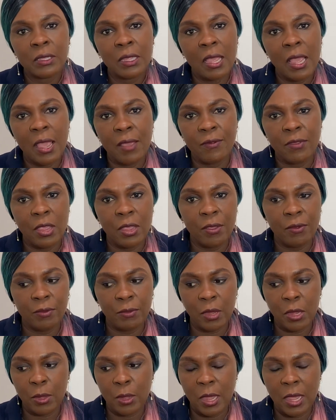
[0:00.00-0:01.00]

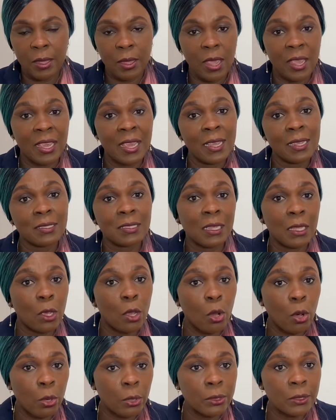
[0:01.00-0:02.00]
a case in
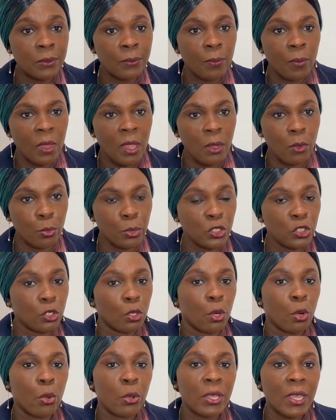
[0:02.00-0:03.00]
court which
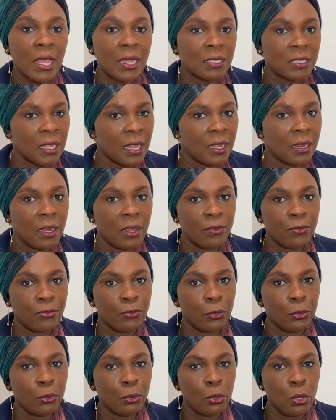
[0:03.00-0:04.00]
your lawyer is handling
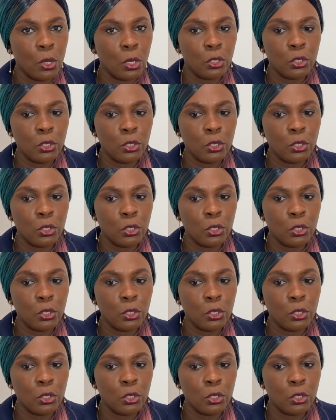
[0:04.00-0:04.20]
for you.